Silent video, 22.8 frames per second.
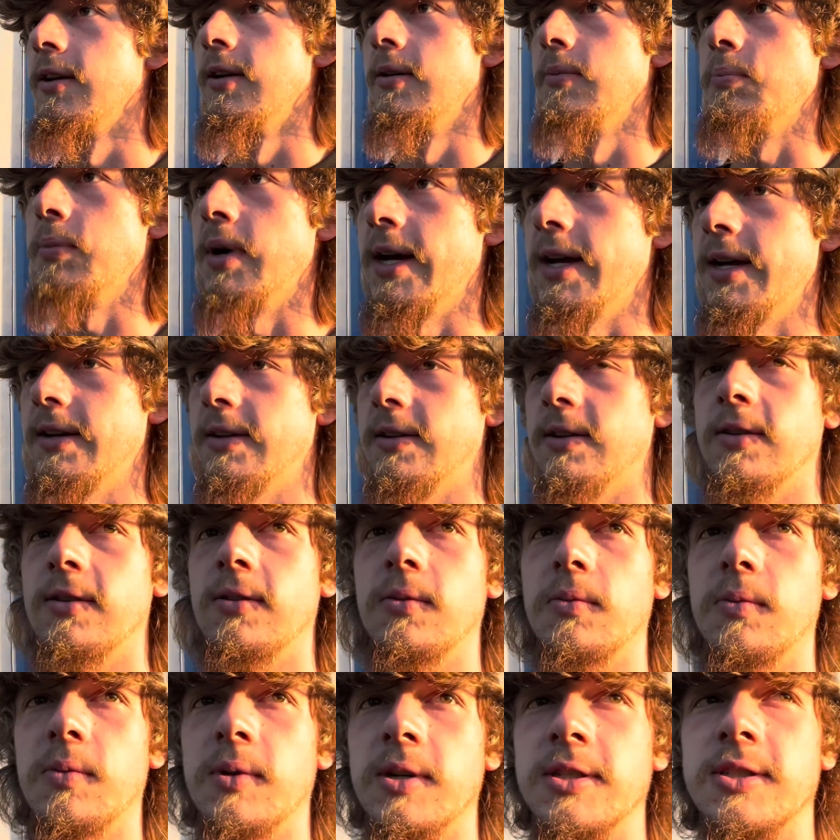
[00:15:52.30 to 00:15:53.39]
But
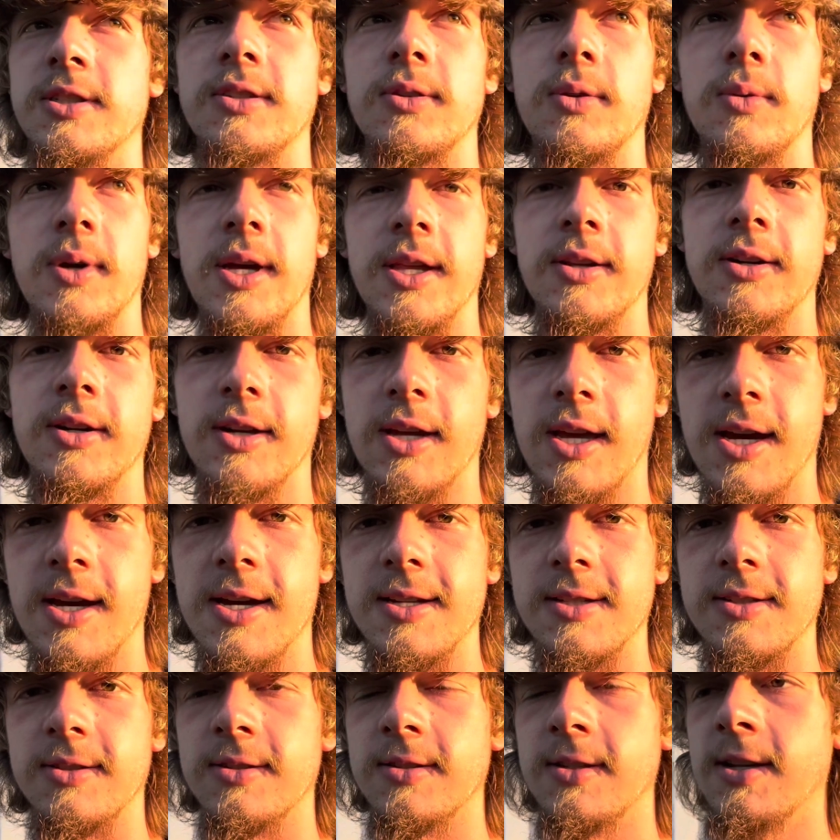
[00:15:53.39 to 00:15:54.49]
once the weather
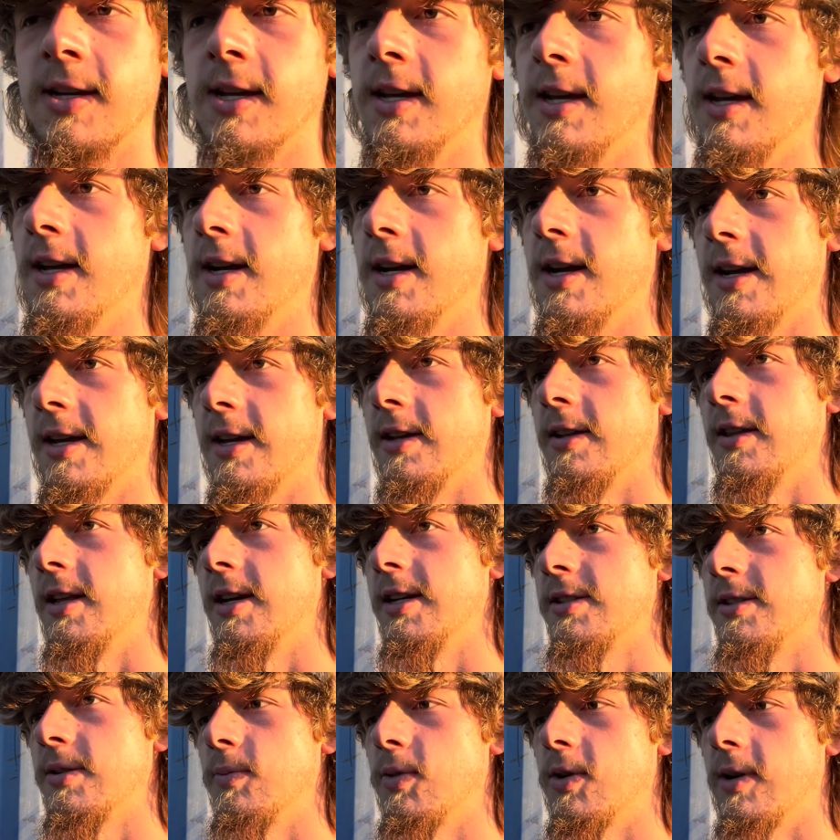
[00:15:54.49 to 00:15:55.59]
cuts and I can lay
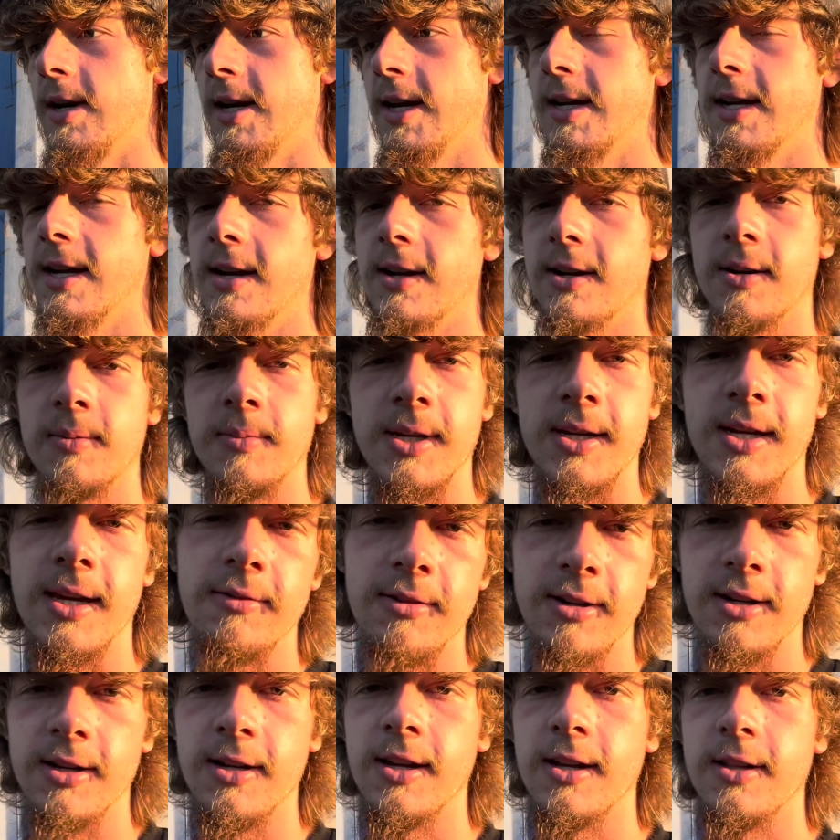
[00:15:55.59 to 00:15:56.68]
some more hay down, I'm gonna give
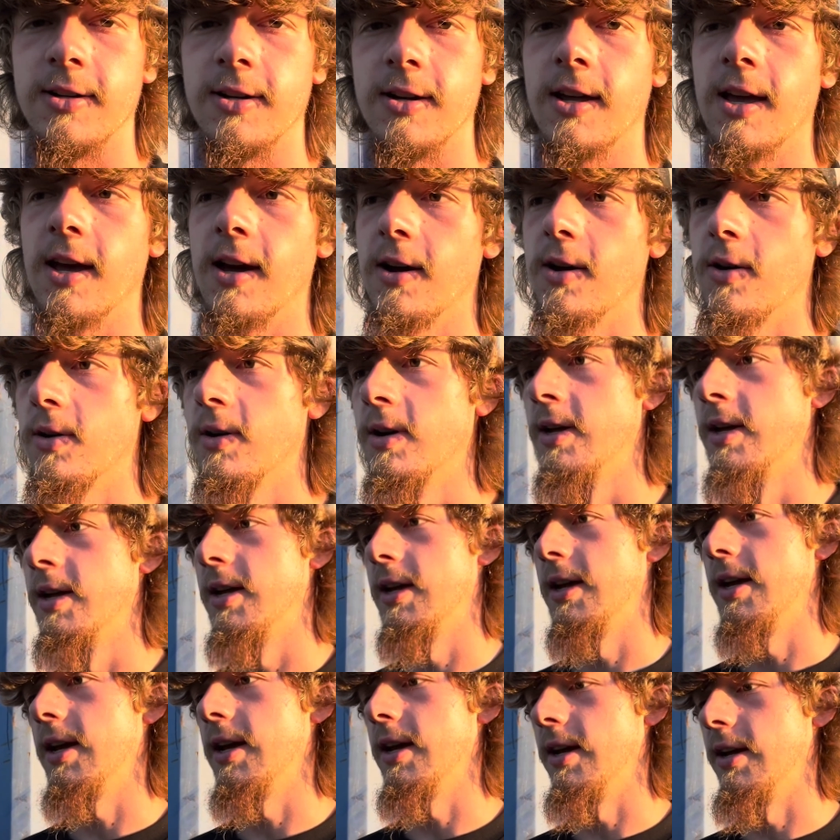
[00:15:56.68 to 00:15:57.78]
it another go
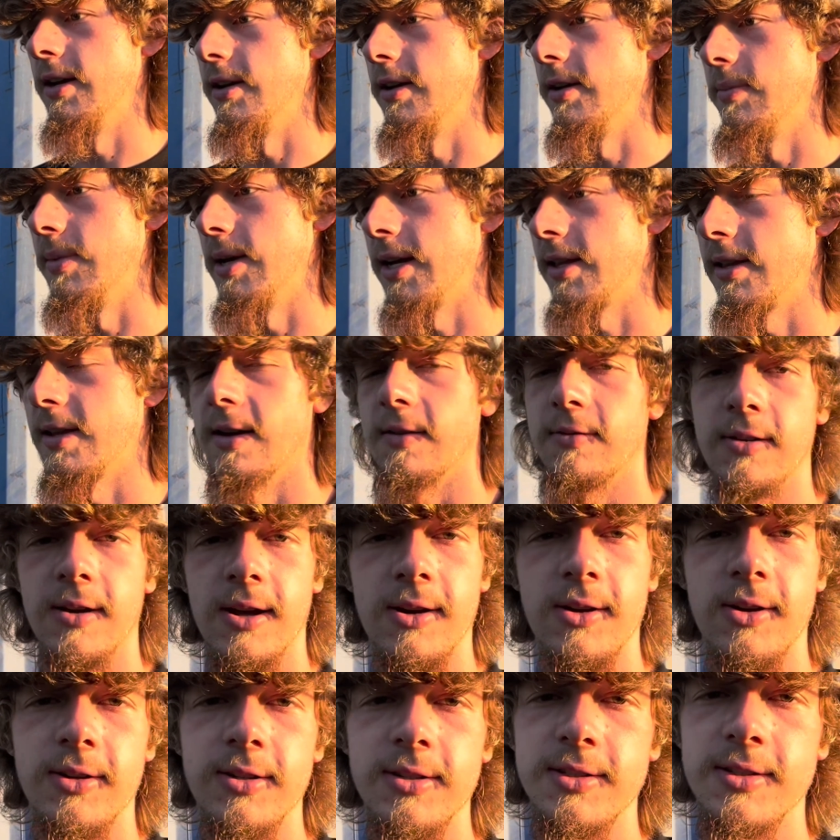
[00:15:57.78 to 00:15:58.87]
and make that
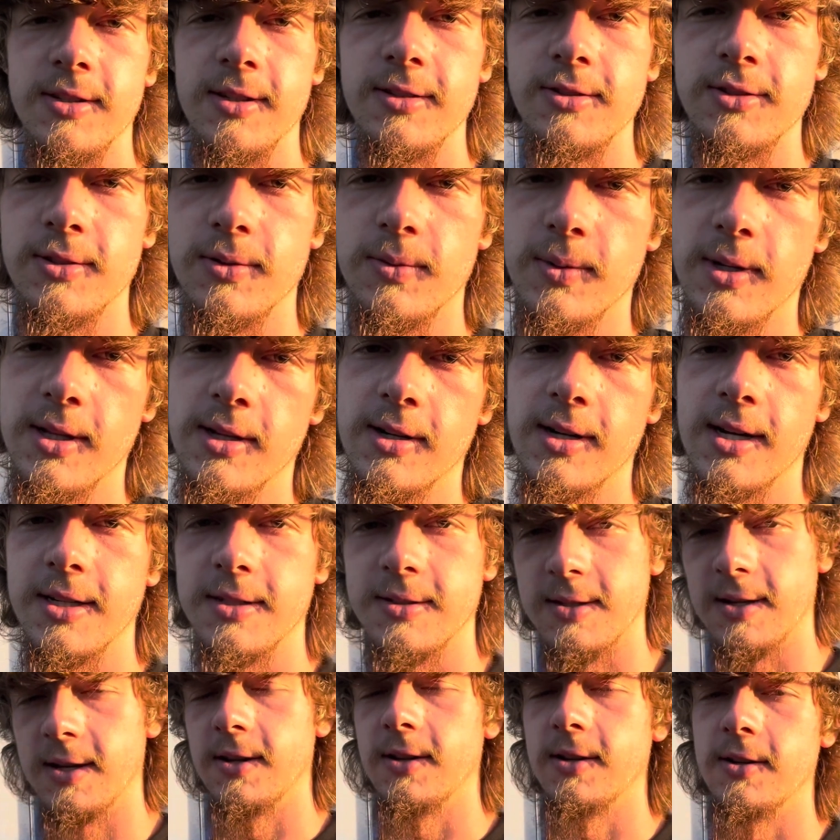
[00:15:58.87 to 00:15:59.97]
final decision whether I
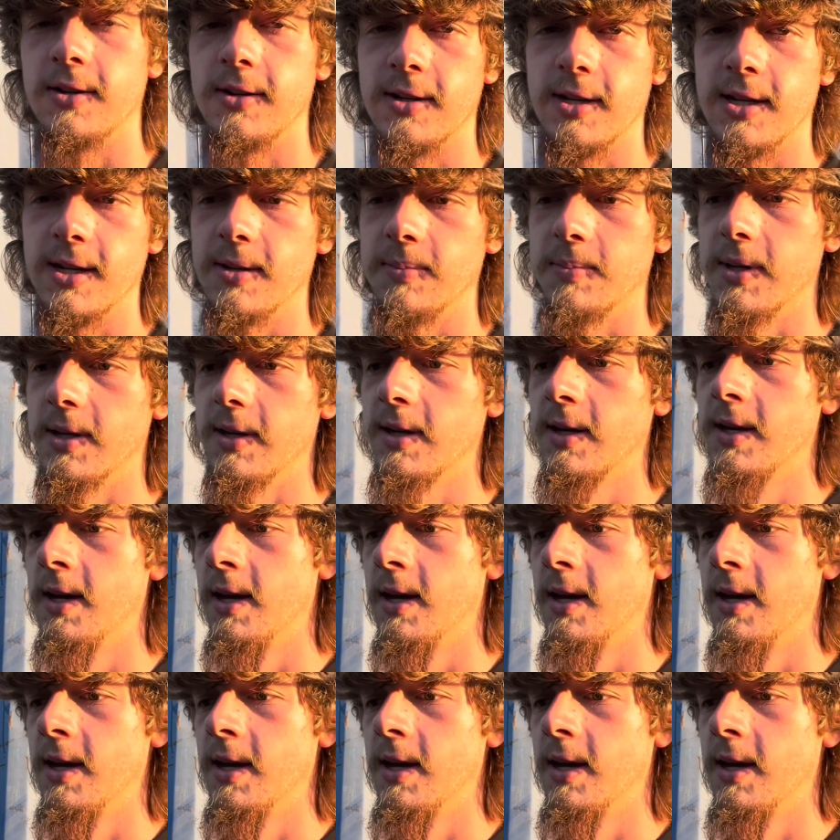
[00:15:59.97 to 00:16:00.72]
sell it or keep it.